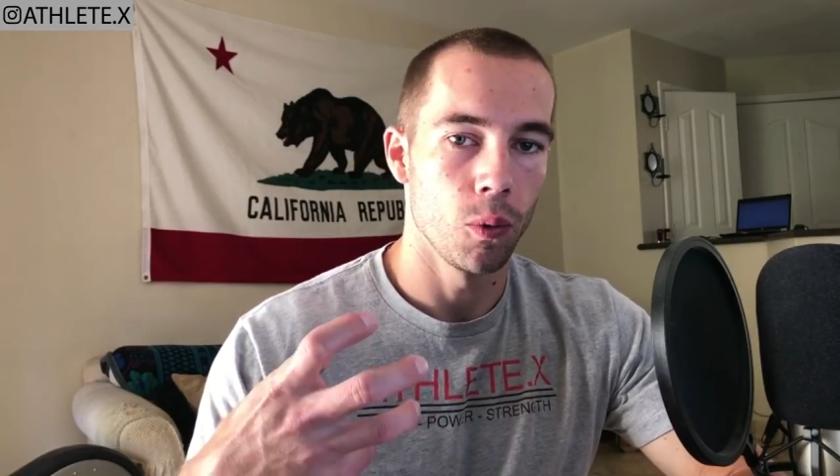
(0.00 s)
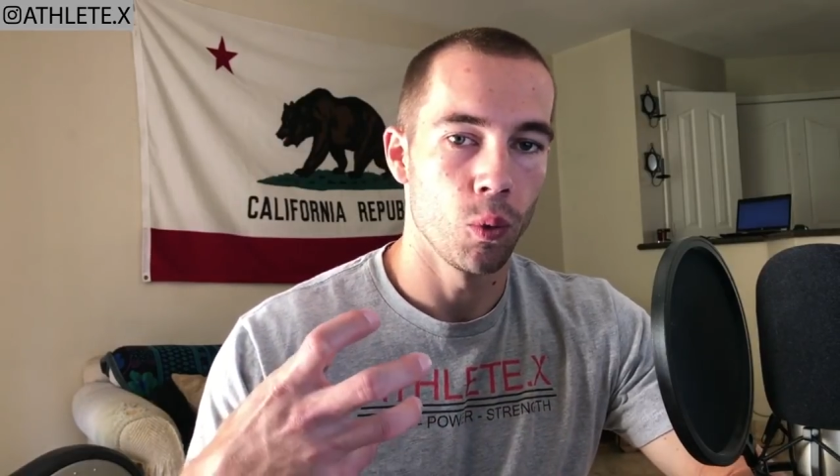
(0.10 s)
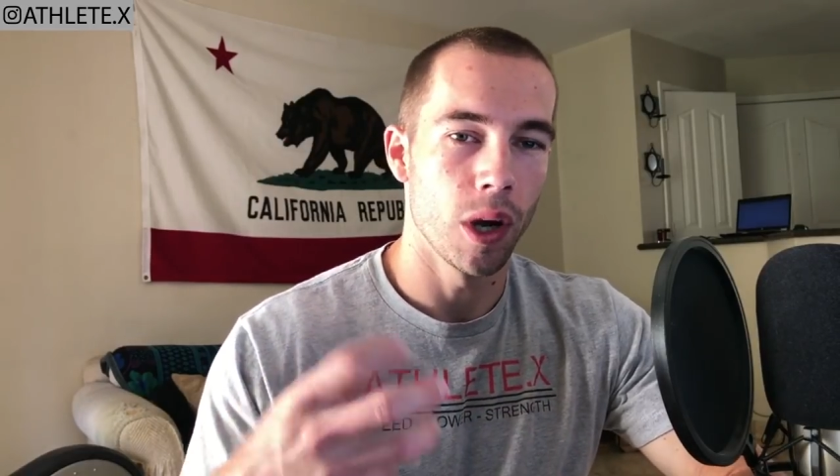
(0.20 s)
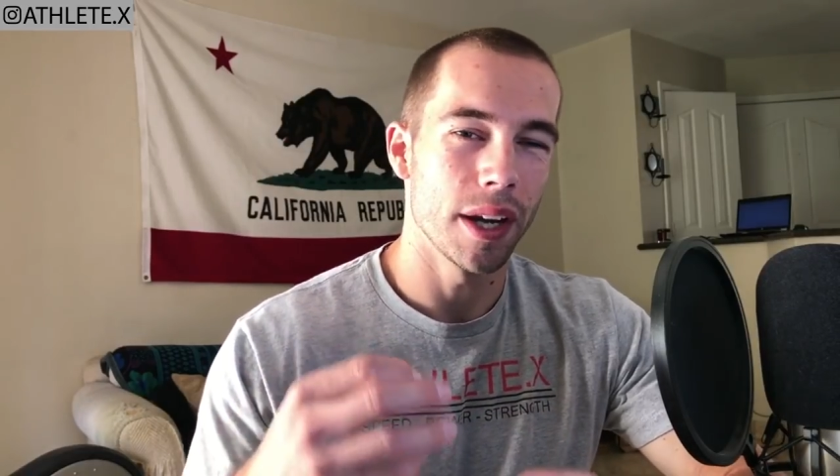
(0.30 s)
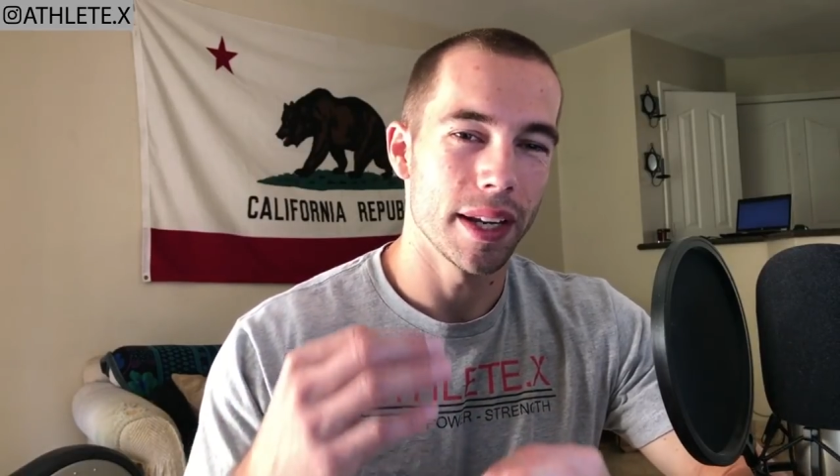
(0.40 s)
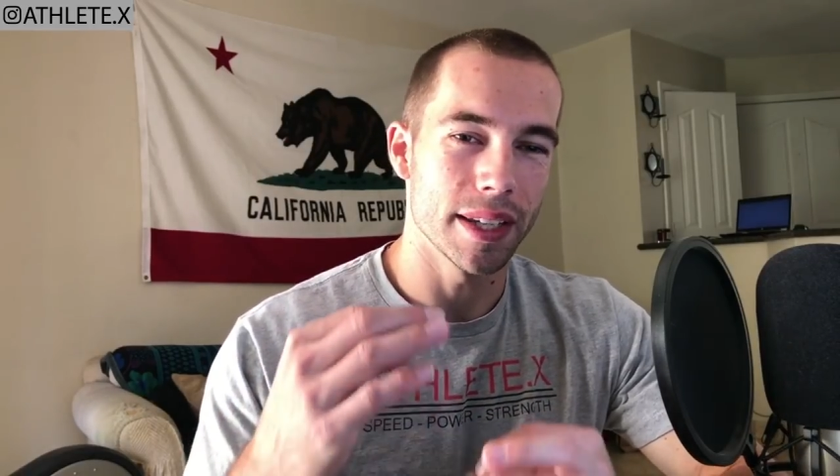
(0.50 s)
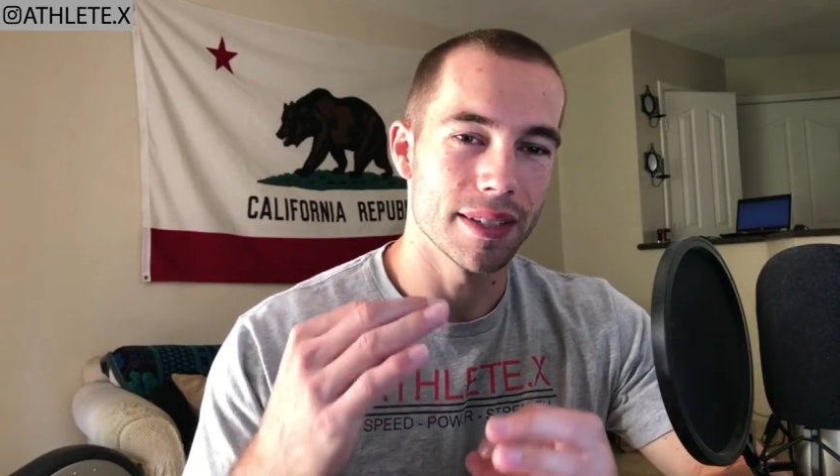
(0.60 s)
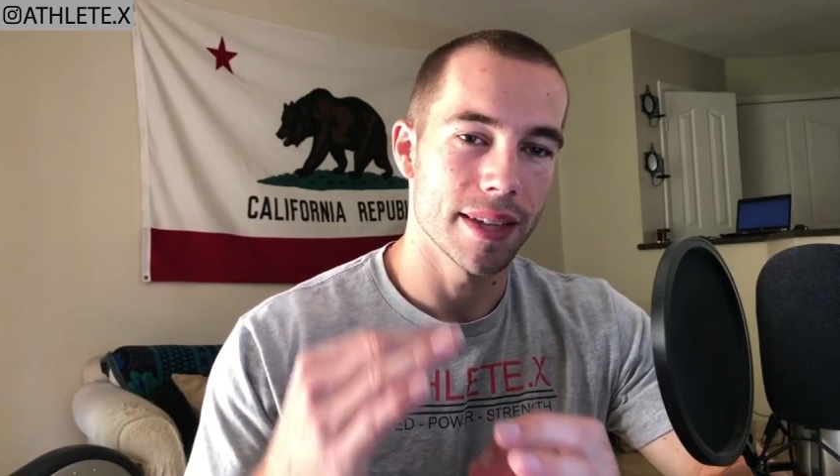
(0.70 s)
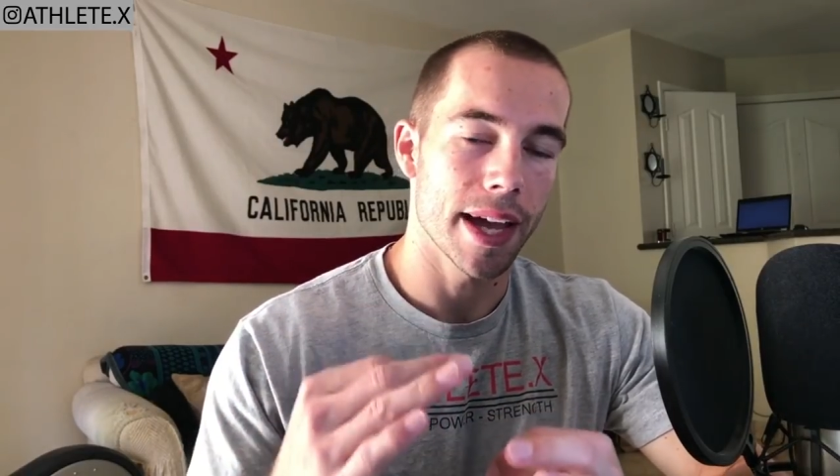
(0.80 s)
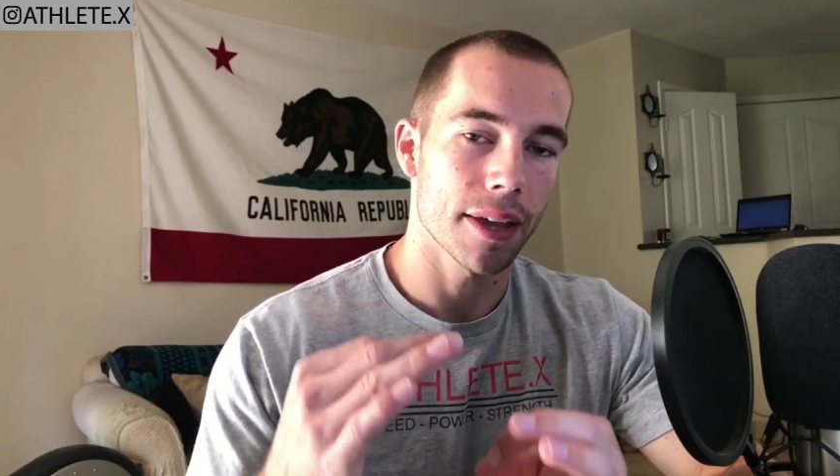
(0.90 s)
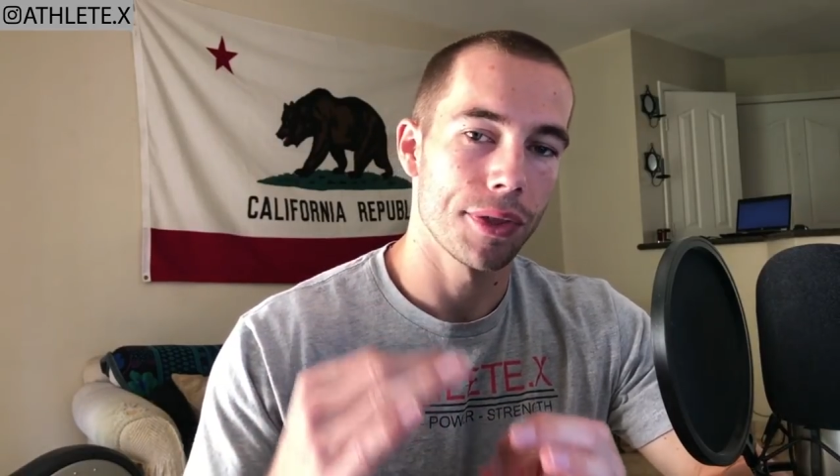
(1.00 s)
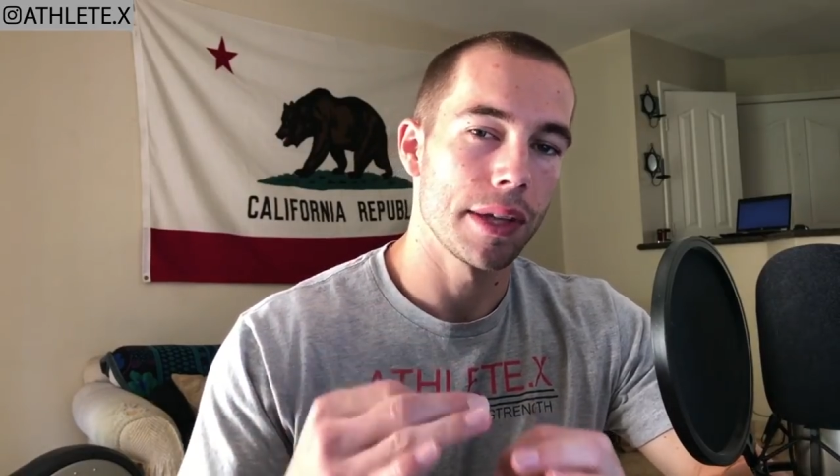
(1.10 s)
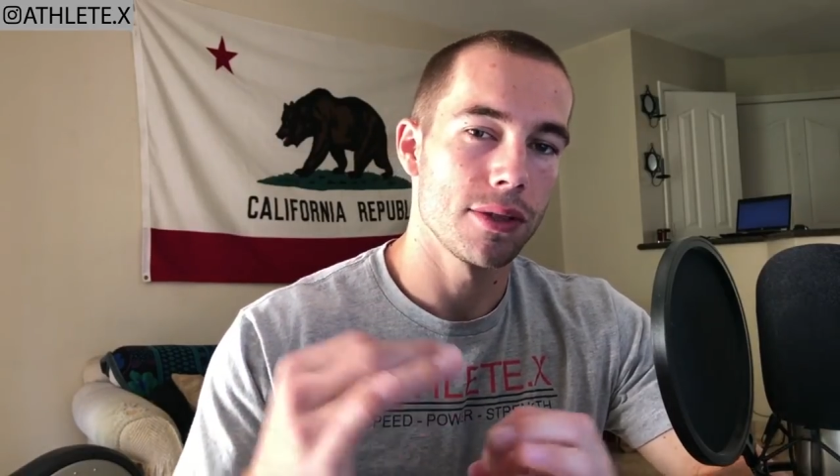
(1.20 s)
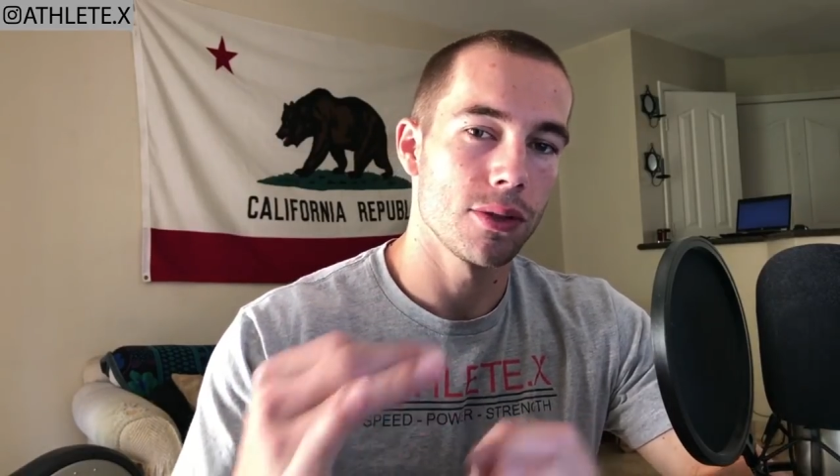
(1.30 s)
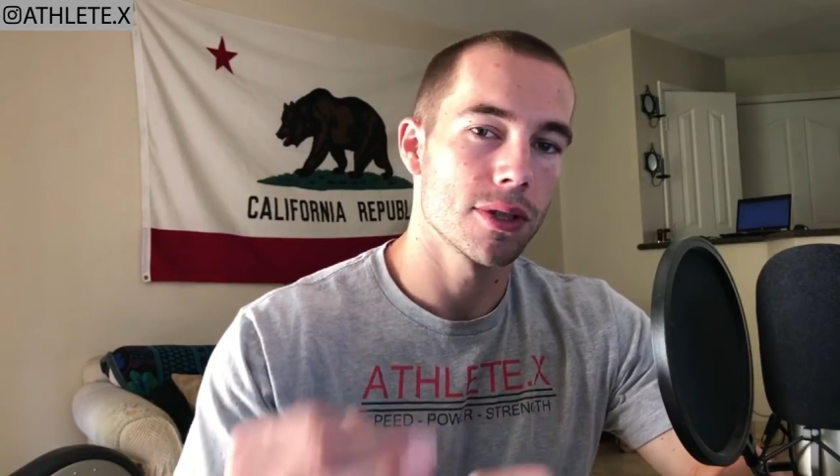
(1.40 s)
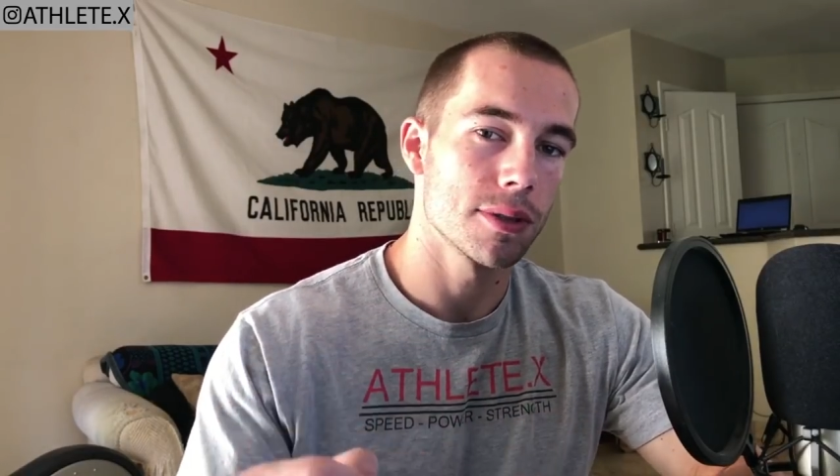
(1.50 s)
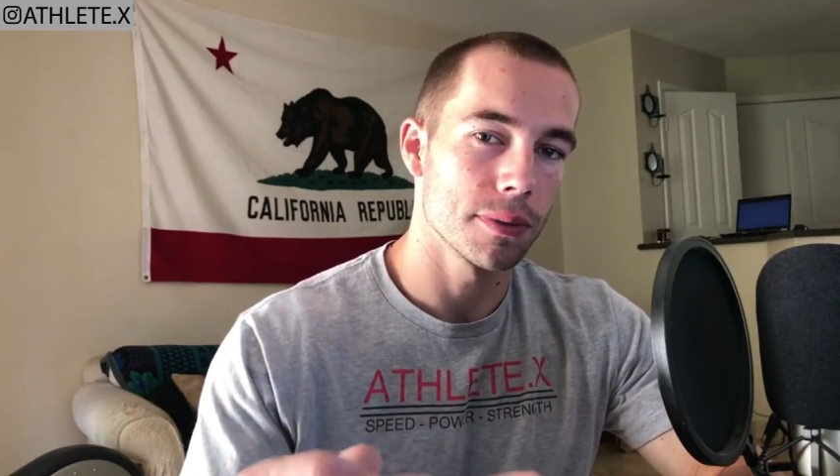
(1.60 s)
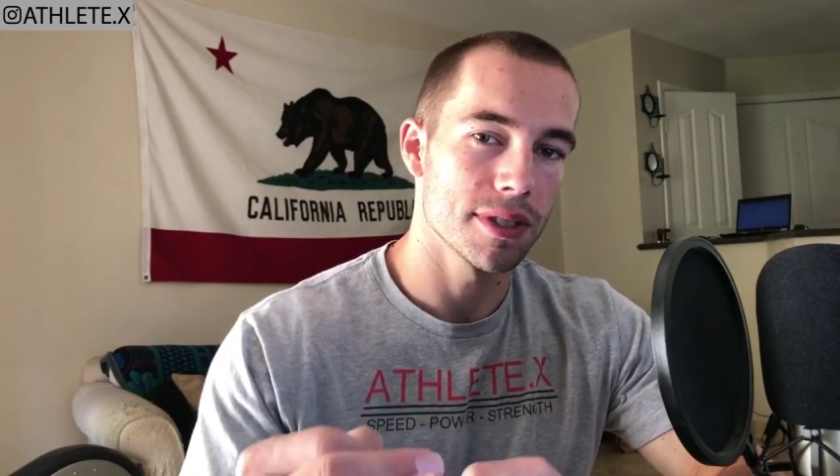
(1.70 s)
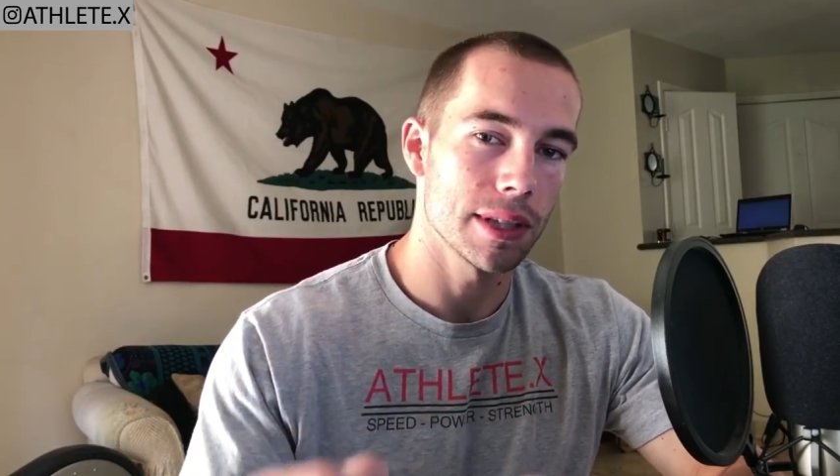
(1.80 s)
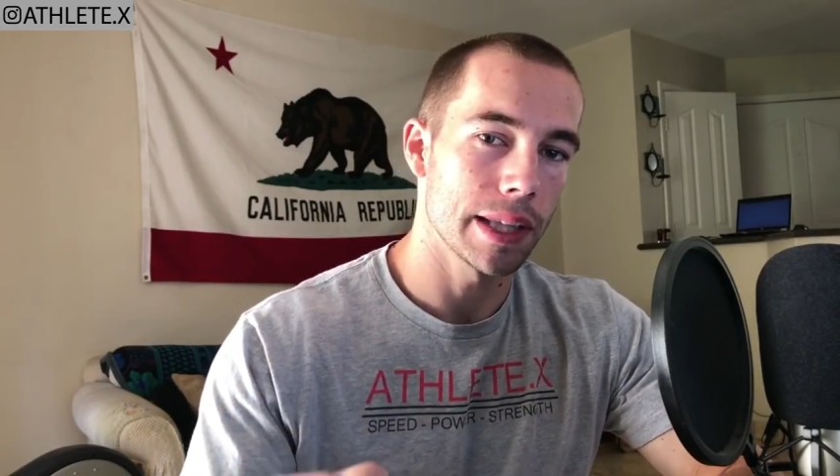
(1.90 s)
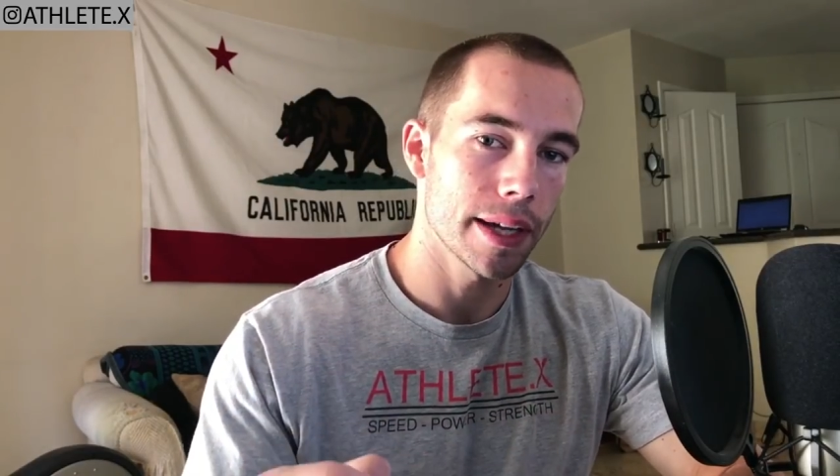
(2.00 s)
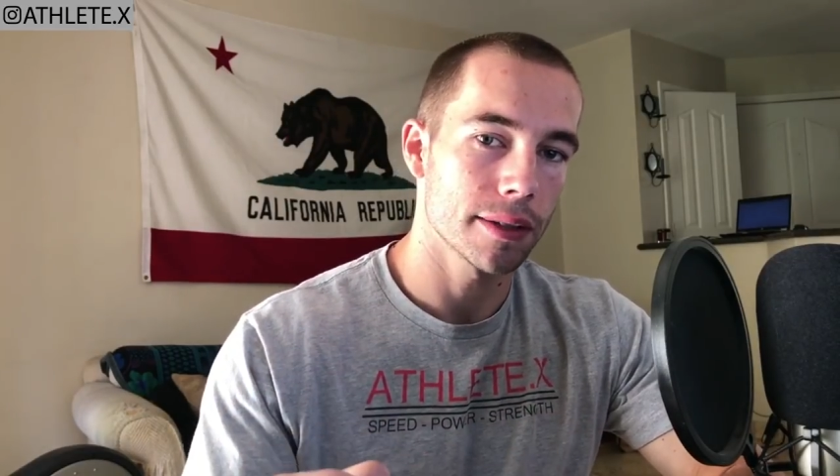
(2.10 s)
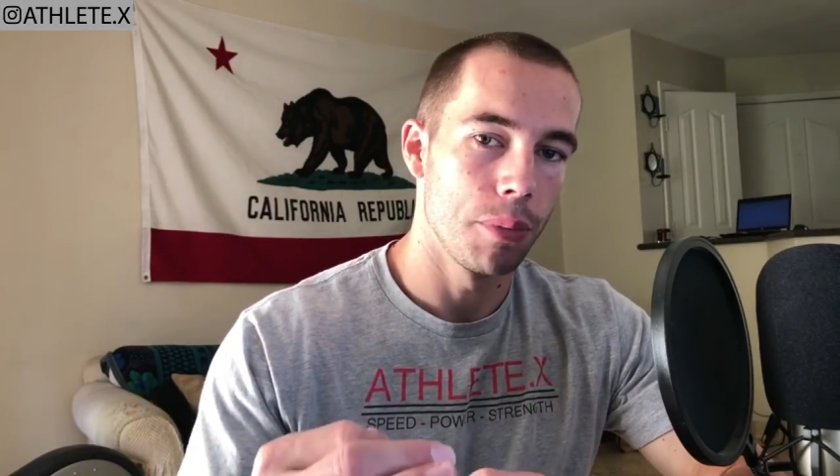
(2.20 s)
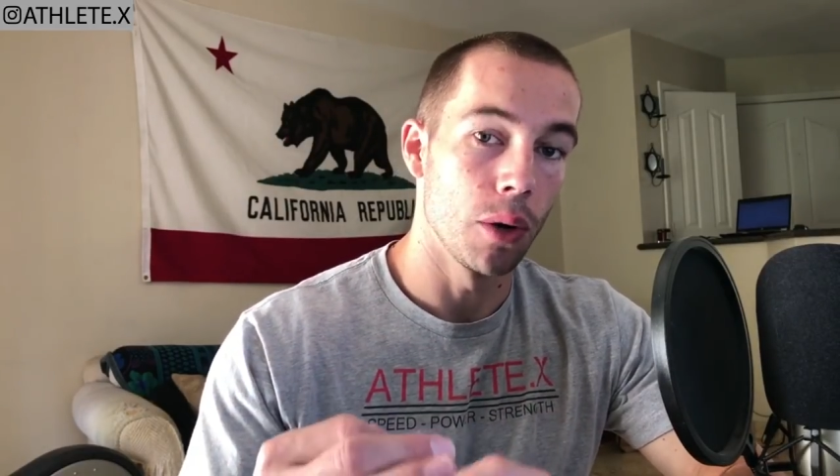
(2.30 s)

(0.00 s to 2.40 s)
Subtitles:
what exact things you select,